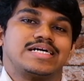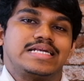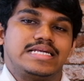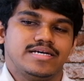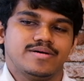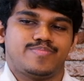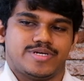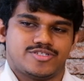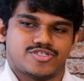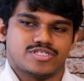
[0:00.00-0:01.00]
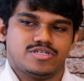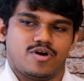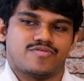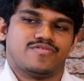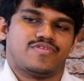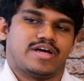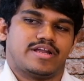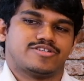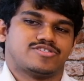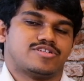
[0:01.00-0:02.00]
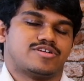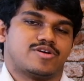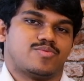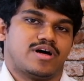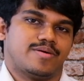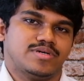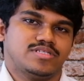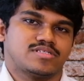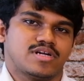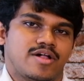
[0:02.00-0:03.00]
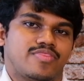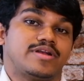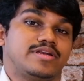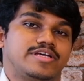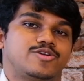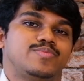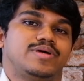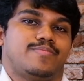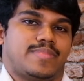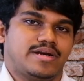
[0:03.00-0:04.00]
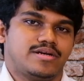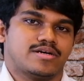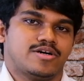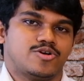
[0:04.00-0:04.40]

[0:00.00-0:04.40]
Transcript: clear picture of the financial requirements that need to be met